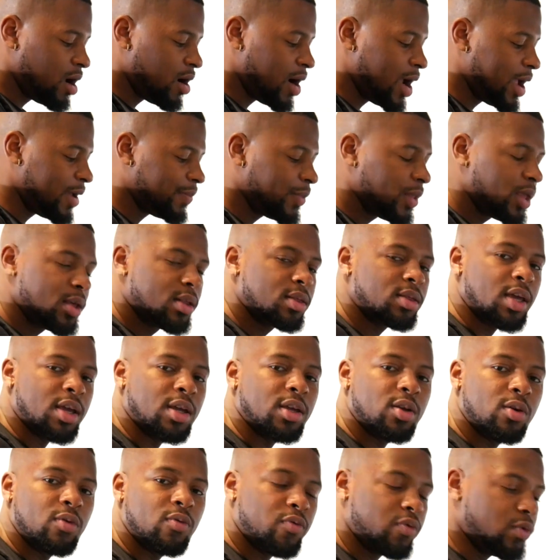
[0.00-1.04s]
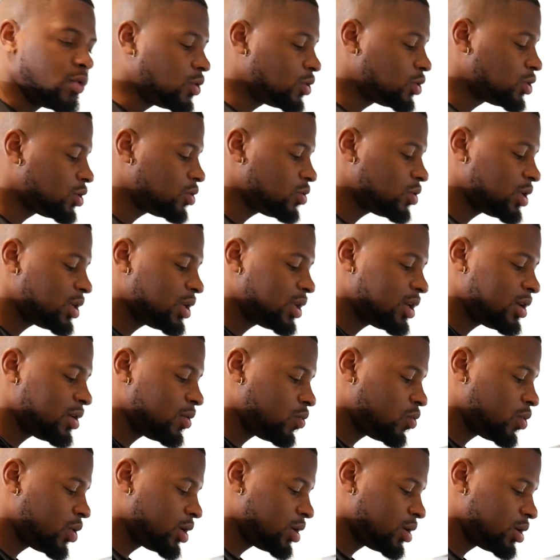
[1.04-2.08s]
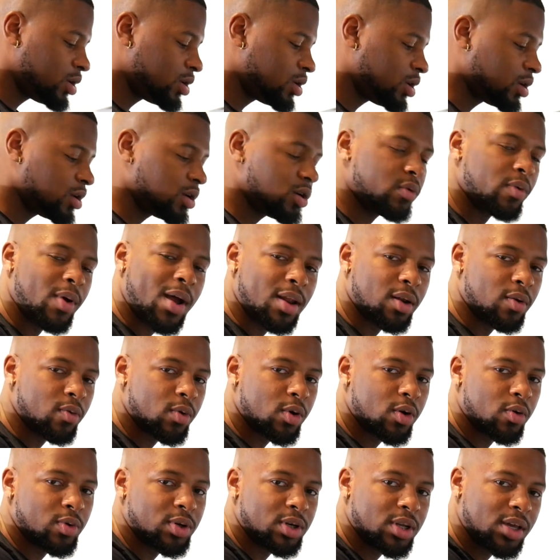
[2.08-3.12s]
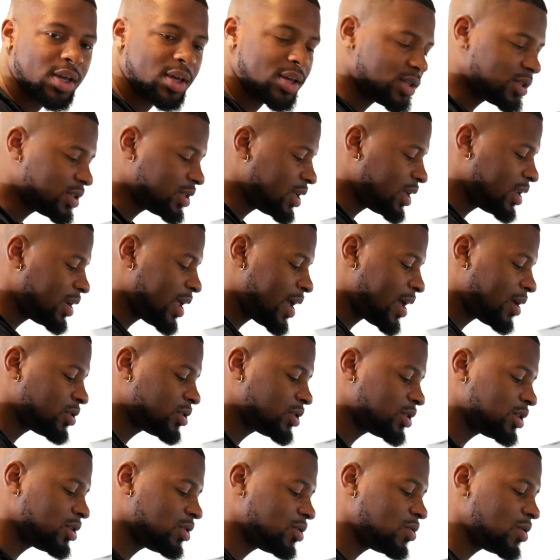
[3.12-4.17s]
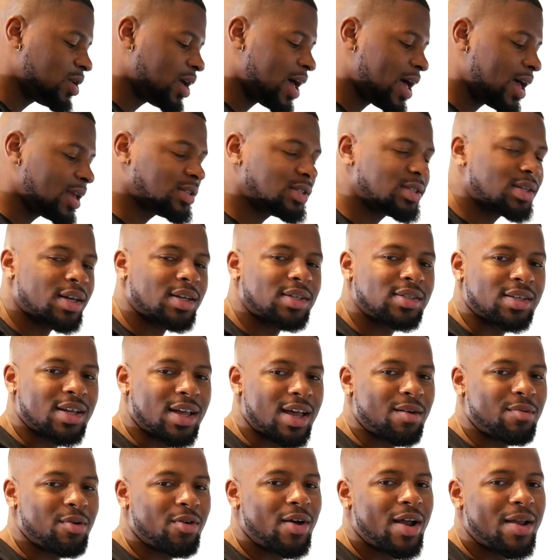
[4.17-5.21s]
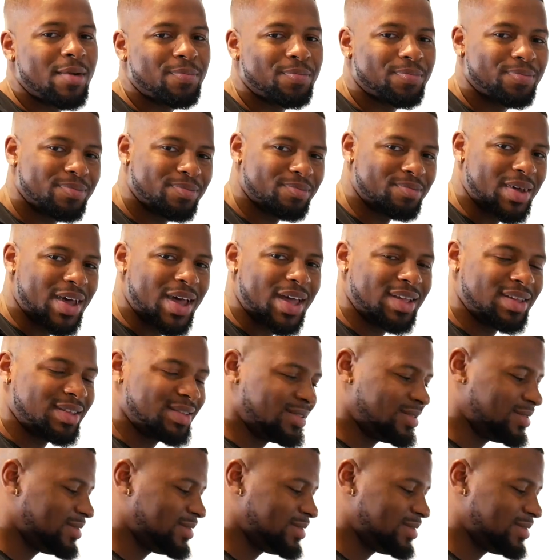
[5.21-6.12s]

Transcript: All right, thank you for tuning in with Cooking Around the World with Des, and I'll see you guys next time. All right, bye.